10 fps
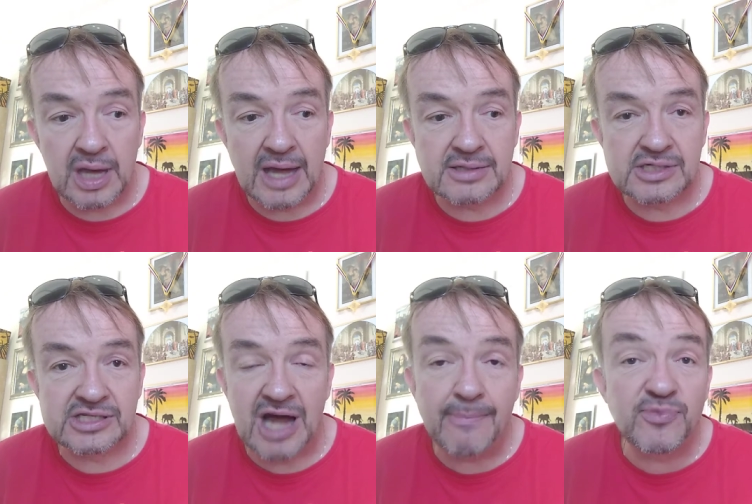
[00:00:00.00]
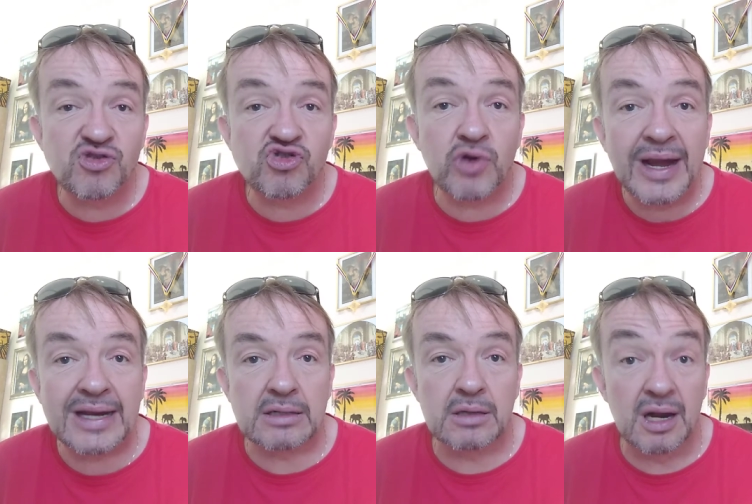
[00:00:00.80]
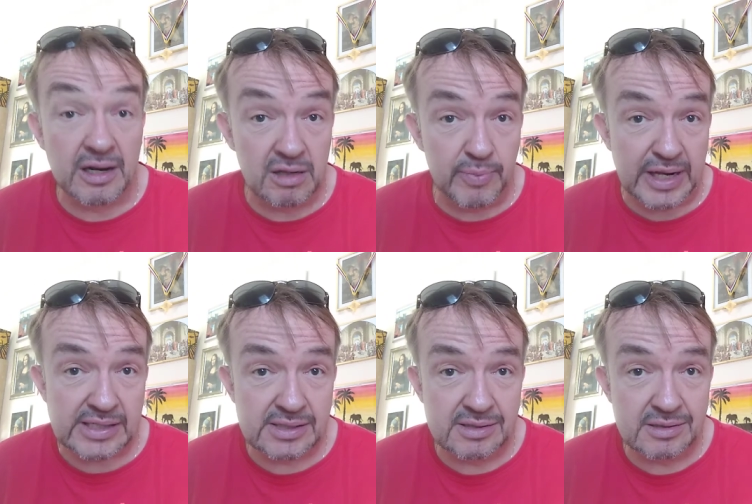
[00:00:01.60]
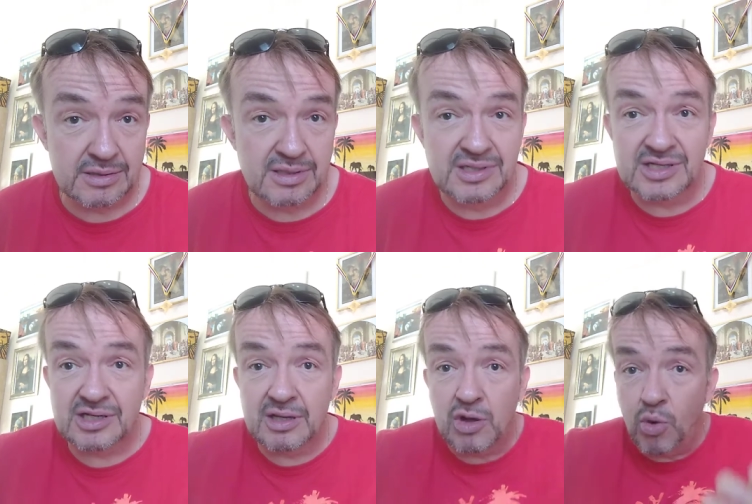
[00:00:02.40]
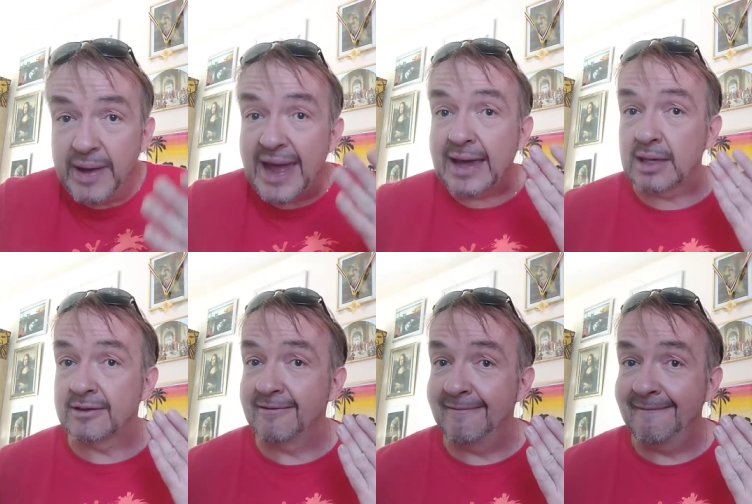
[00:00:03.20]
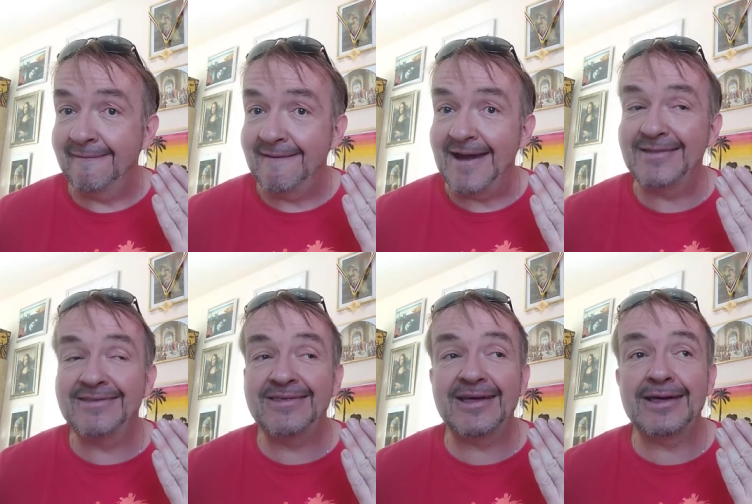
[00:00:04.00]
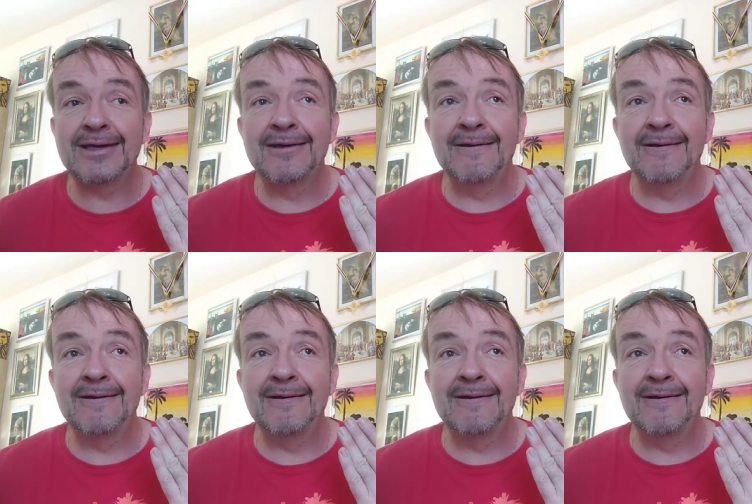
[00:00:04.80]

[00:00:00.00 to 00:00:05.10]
and stop the train a little bit. Just go back and think,